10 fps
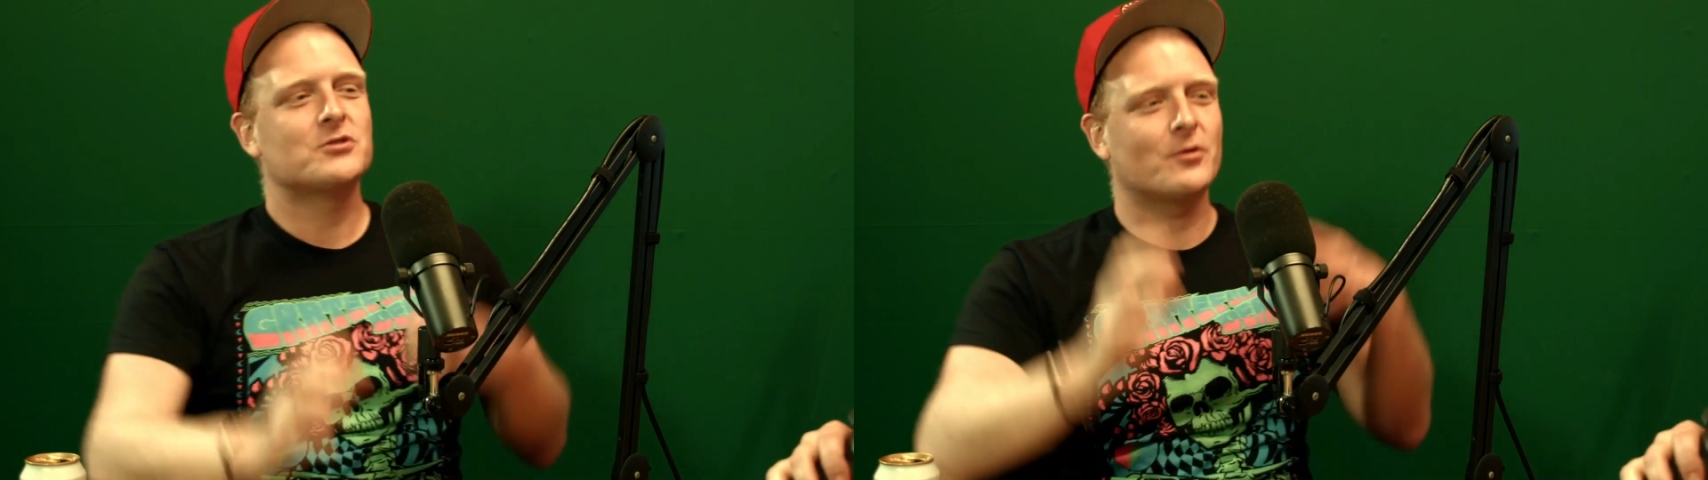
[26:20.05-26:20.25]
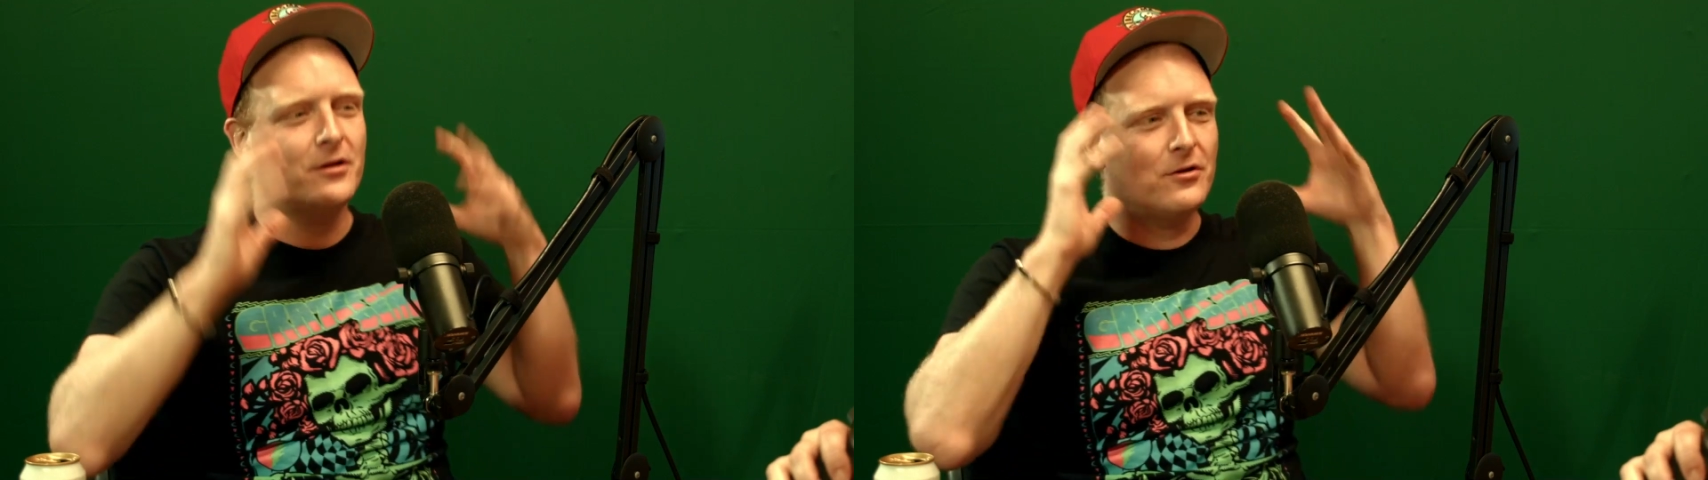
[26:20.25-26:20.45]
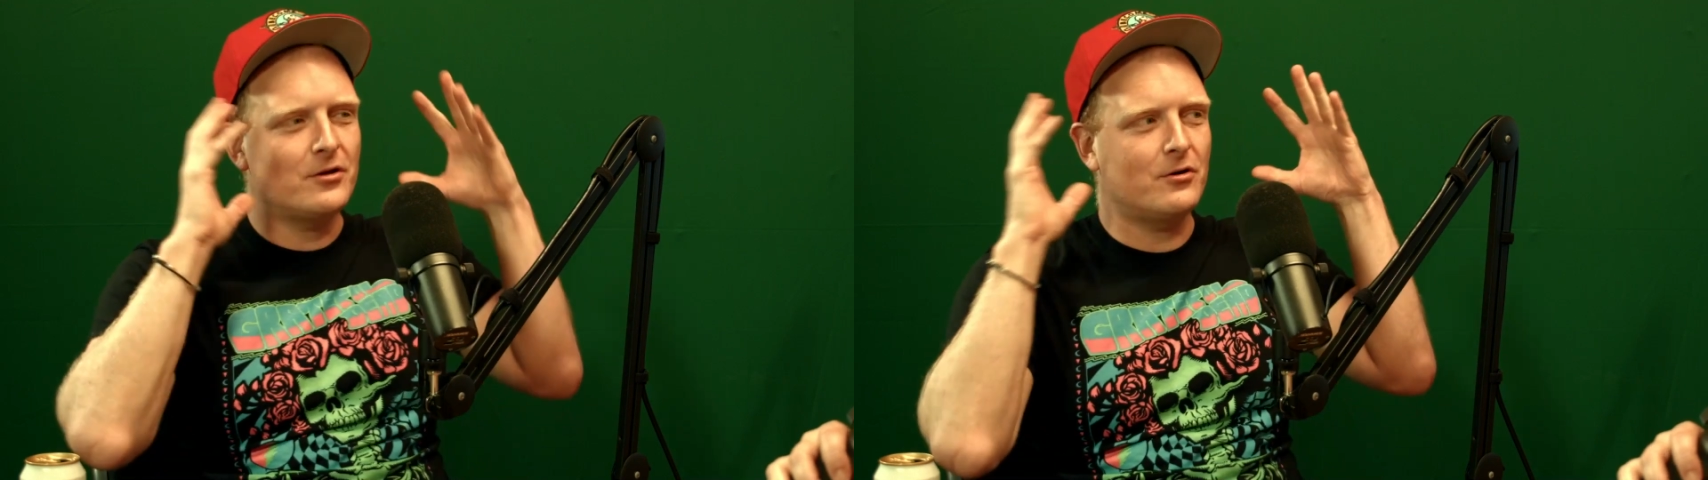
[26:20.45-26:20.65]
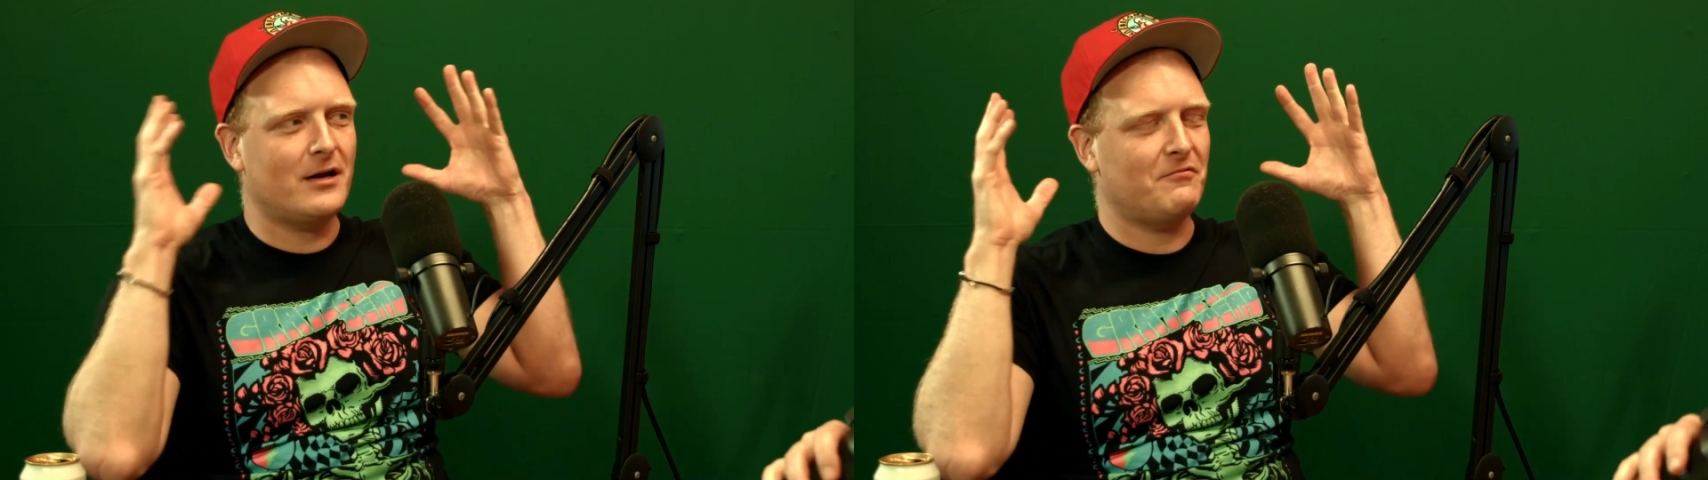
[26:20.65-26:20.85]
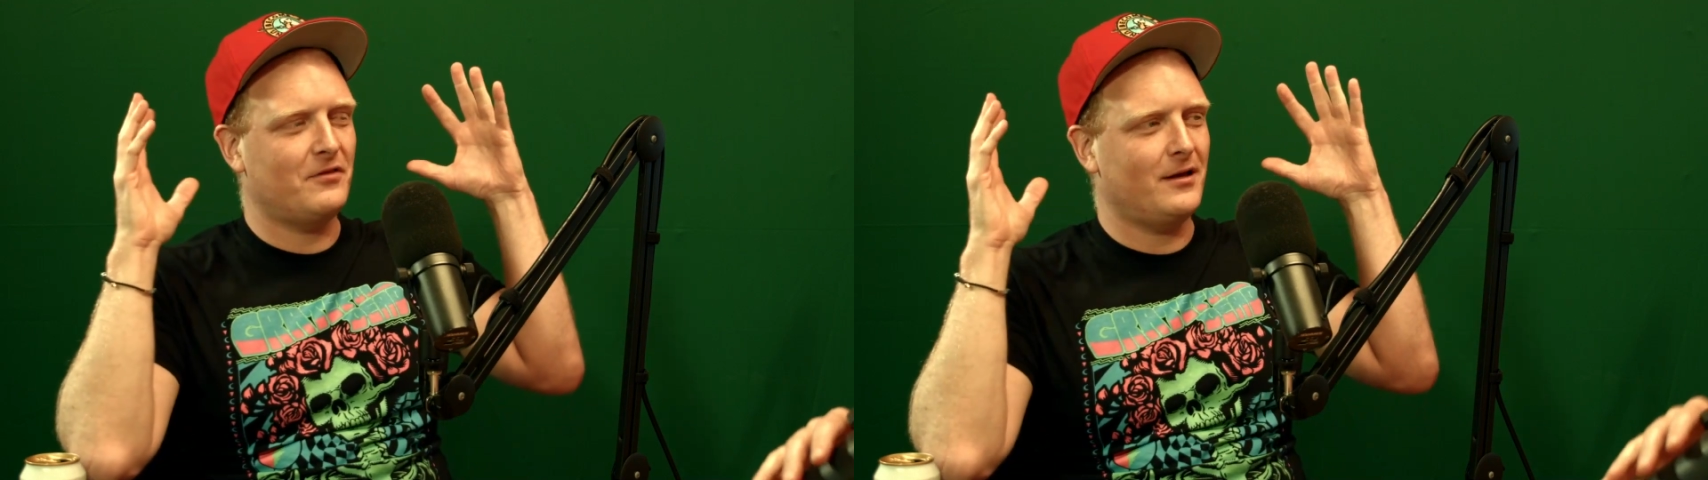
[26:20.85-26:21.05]
So you don't
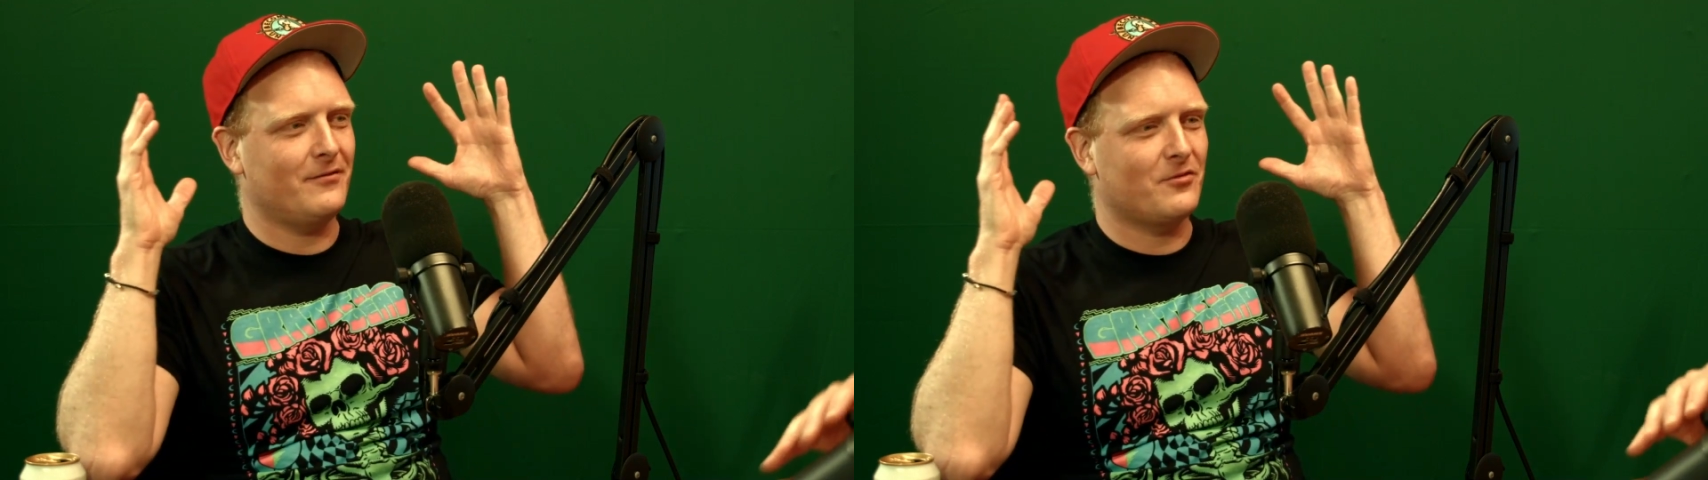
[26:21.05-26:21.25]
have the